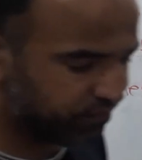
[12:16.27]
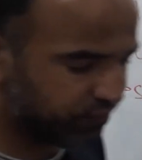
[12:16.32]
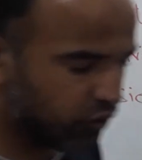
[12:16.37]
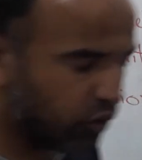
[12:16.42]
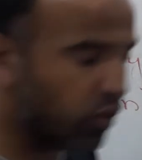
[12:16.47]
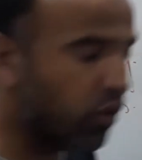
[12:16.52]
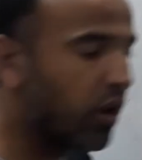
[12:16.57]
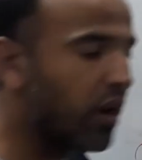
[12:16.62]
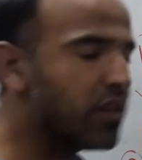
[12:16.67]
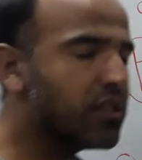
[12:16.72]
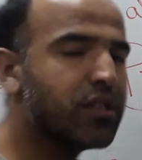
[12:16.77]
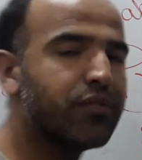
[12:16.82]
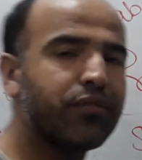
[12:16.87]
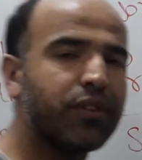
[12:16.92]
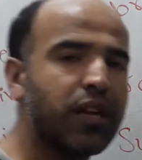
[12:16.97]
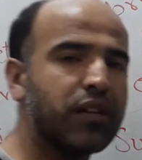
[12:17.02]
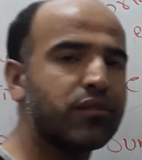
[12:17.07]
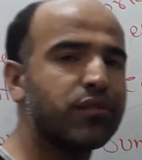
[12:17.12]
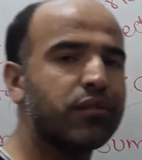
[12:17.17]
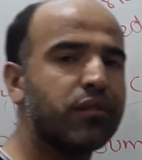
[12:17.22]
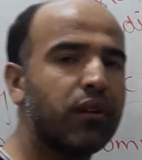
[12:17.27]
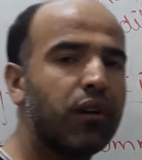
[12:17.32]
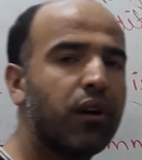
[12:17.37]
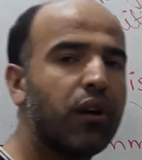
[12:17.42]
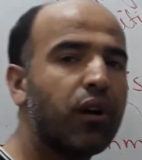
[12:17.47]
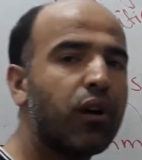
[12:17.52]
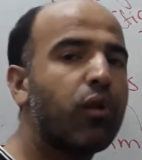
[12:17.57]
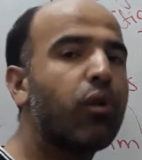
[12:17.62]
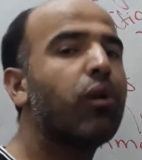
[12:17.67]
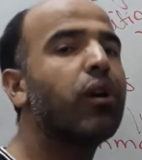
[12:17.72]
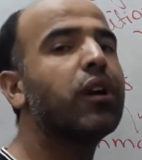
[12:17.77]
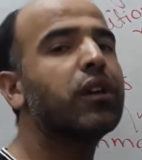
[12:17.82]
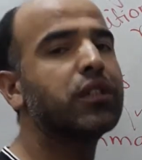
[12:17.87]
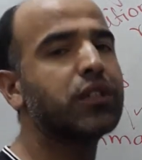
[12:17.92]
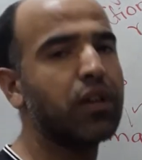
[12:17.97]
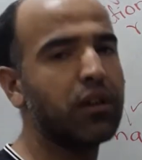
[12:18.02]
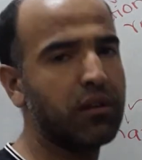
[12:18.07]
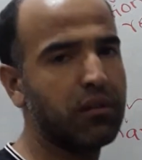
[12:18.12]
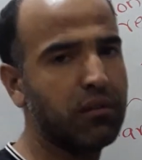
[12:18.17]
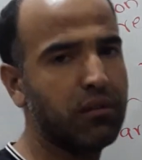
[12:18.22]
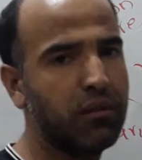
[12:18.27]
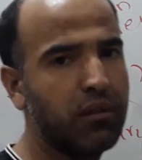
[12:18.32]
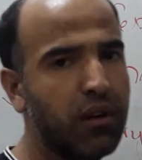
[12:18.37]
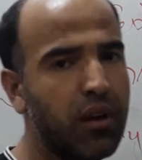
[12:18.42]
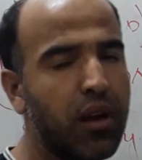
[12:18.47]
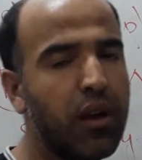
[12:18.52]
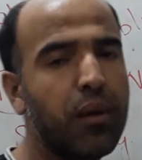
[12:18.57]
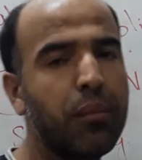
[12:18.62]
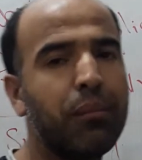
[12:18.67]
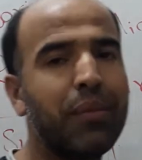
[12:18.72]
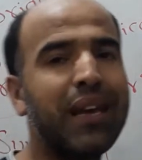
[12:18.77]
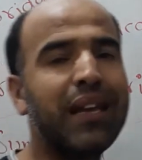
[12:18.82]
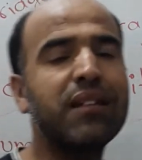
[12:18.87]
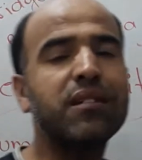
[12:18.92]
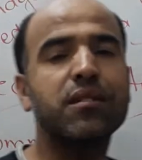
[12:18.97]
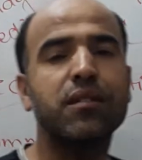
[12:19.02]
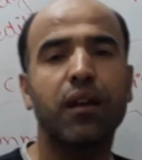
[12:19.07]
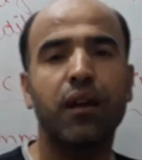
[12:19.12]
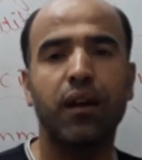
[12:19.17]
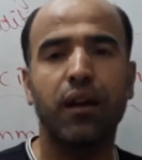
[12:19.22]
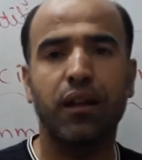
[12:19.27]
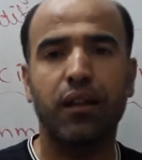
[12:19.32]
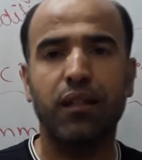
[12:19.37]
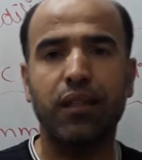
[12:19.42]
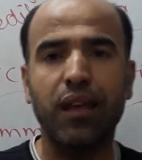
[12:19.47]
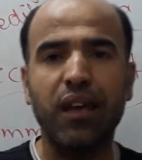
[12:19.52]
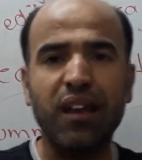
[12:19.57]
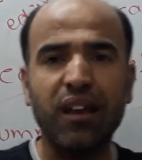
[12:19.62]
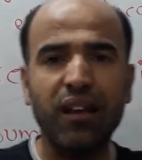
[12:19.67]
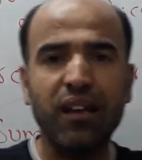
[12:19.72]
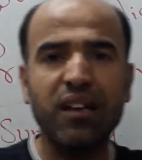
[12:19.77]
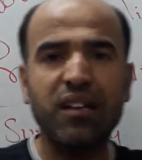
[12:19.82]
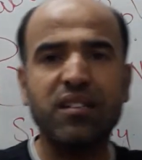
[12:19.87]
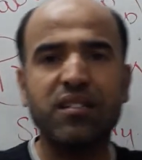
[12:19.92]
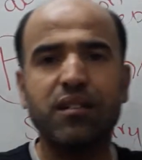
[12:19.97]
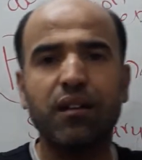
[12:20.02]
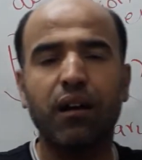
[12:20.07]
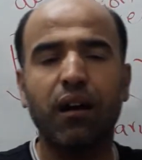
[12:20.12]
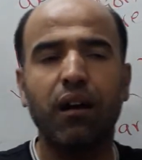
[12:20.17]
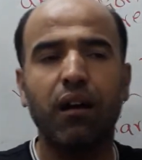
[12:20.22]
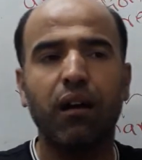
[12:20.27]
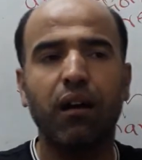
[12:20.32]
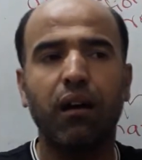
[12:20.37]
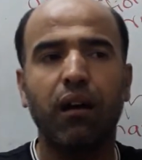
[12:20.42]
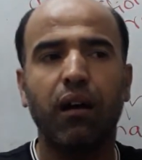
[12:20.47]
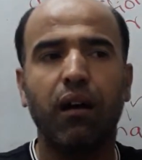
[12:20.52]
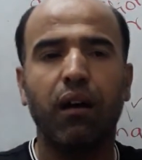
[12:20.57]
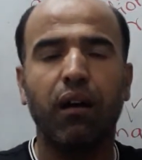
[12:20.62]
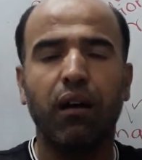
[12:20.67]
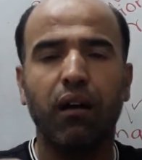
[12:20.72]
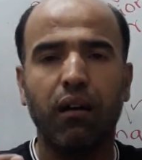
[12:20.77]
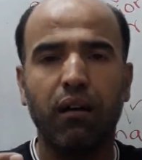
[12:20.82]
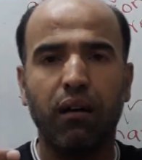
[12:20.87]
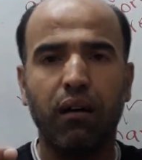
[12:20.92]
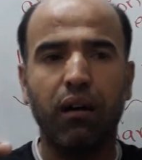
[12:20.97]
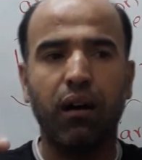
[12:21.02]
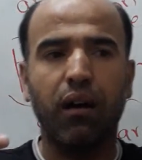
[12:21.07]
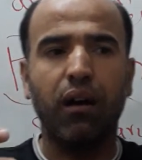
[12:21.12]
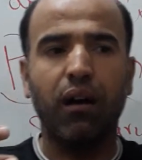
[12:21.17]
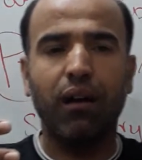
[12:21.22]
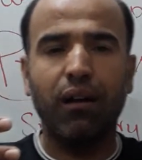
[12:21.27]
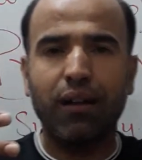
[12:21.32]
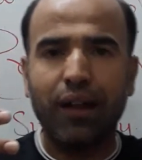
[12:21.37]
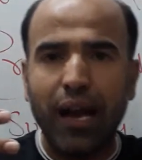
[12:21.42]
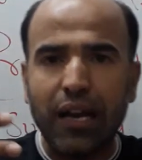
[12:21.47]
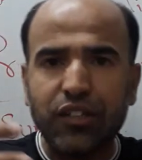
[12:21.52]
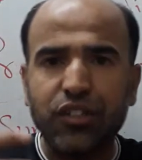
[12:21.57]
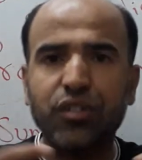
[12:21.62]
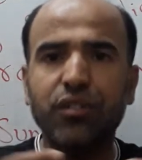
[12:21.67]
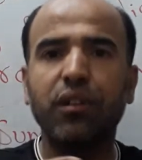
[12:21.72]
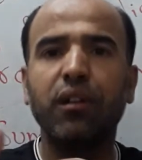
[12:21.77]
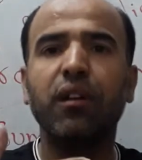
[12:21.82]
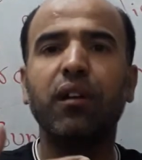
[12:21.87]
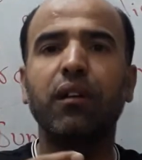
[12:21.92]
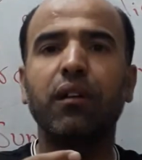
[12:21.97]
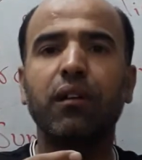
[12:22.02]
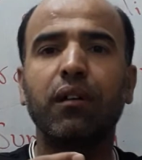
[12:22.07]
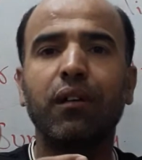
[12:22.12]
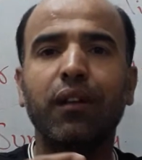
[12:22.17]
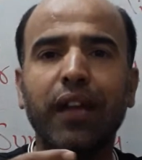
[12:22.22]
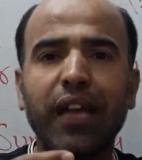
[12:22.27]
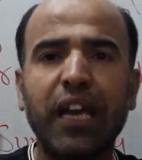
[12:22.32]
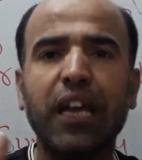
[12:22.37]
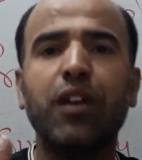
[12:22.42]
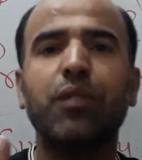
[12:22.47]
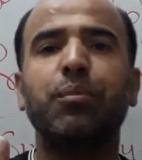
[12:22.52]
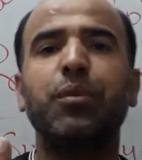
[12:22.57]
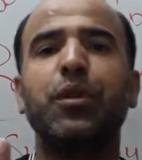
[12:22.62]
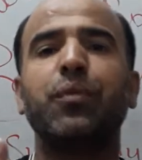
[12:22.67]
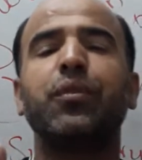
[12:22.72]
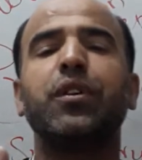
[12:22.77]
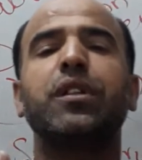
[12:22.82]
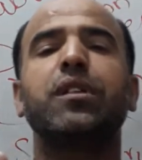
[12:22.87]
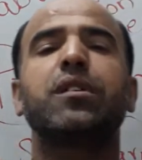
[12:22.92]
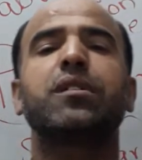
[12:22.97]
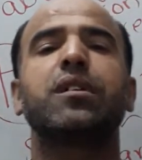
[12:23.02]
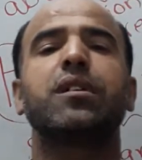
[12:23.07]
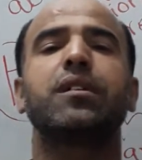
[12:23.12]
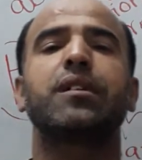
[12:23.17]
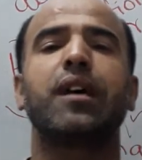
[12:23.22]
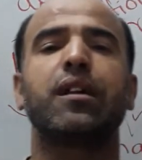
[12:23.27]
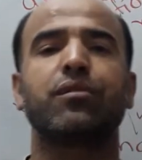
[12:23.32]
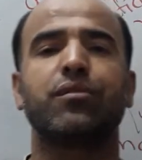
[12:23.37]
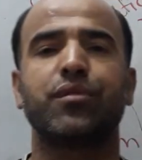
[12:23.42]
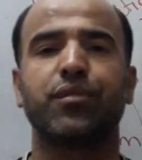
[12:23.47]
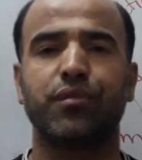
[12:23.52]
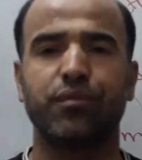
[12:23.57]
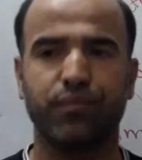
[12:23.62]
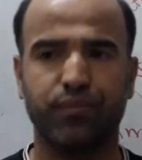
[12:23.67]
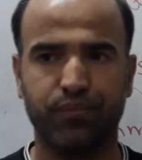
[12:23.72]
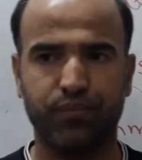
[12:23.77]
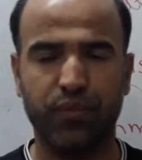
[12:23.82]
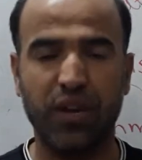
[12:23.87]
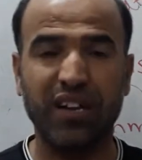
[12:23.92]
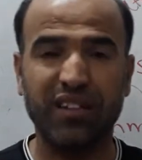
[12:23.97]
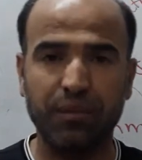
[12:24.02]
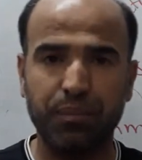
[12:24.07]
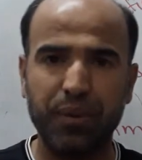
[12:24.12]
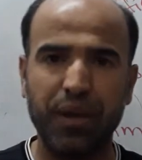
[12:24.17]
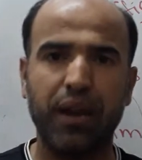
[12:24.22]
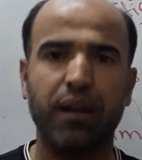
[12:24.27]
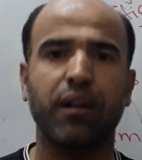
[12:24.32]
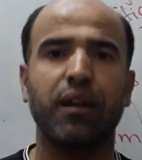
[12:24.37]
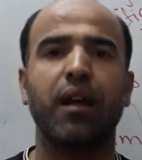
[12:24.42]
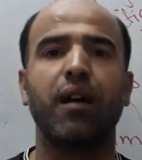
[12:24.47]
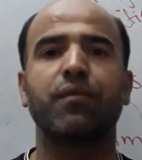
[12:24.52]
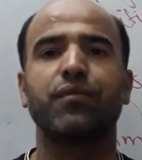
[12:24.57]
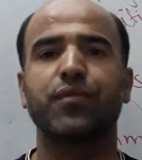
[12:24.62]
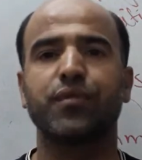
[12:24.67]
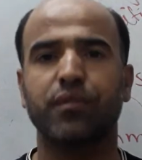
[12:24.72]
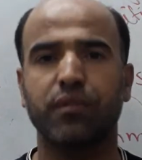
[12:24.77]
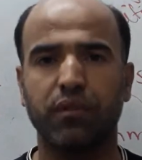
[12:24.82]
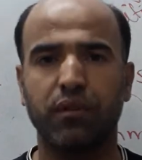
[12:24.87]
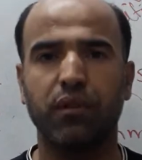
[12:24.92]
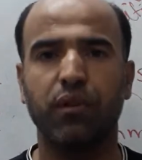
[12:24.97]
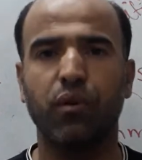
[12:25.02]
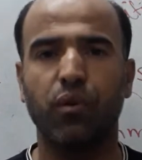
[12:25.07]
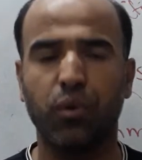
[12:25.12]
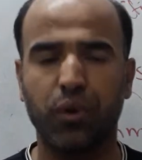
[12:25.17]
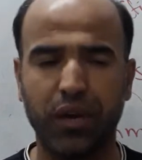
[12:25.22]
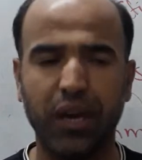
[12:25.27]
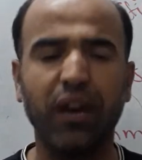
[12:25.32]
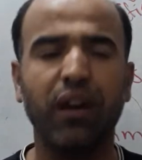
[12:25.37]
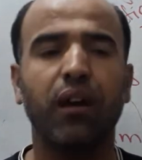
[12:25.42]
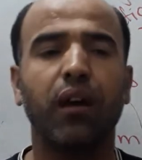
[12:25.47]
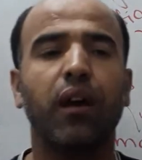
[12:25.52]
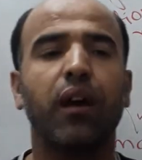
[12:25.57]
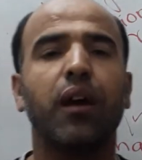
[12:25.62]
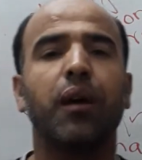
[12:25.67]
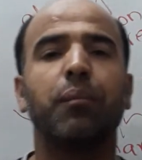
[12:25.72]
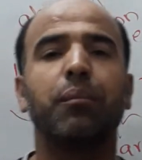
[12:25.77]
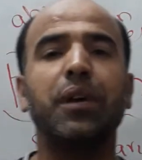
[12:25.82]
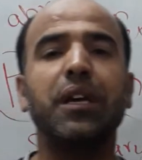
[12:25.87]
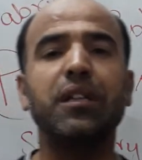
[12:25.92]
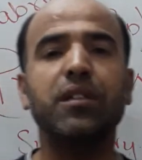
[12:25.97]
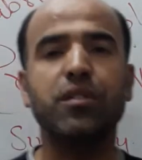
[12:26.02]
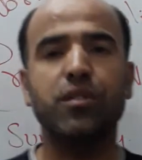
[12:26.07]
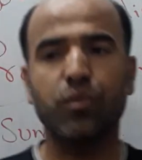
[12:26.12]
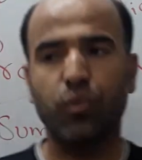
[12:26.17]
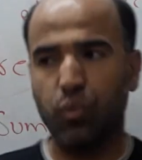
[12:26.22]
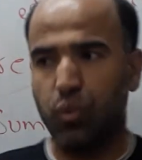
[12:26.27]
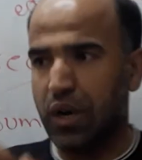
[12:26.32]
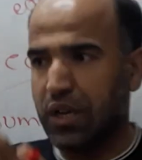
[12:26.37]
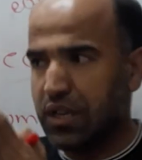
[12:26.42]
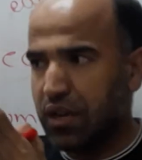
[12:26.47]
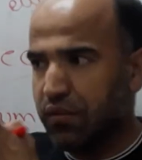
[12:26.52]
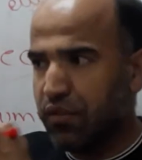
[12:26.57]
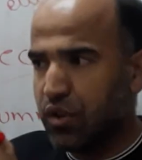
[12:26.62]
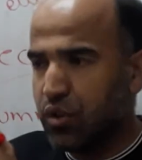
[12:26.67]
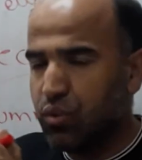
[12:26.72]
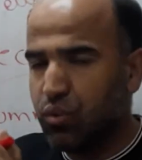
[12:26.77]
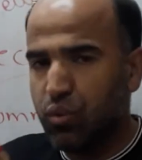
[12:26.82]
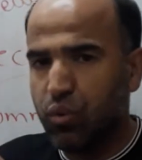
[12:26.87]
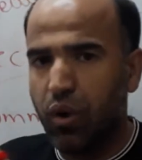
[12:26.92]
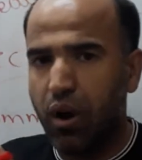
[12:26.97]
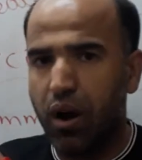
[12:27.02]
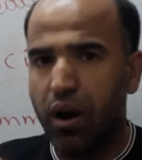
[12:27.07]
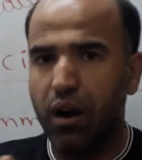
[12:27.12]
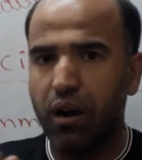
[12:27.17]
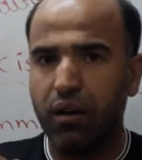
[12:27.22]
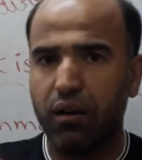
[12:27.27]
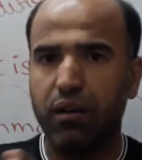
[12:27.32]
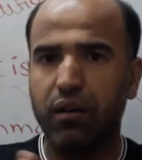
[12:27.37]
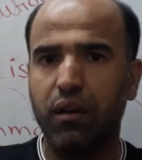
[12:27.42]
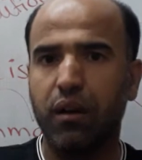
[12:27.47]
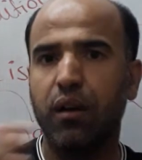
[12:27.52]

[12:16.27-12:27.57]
Cohesiveness. Cohesion means there is a rational link between the sentences or the paragraphs. Okay, means whatever you are,